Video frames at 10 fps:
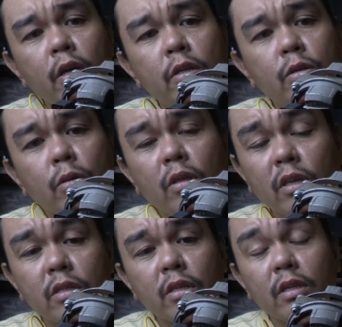So
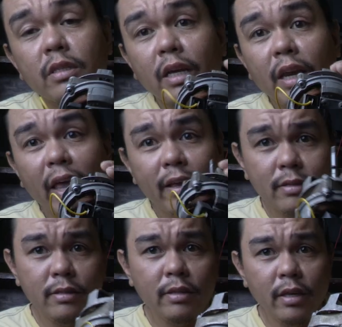this is an
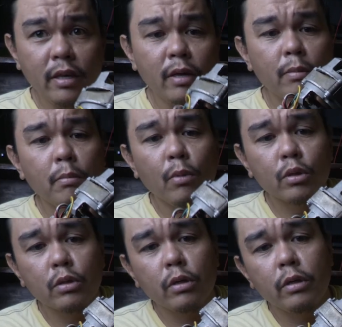AC
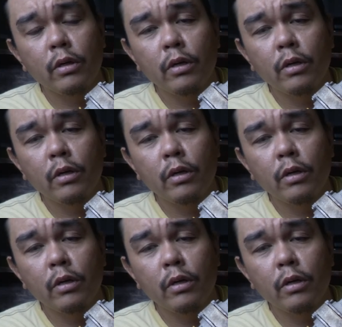motor.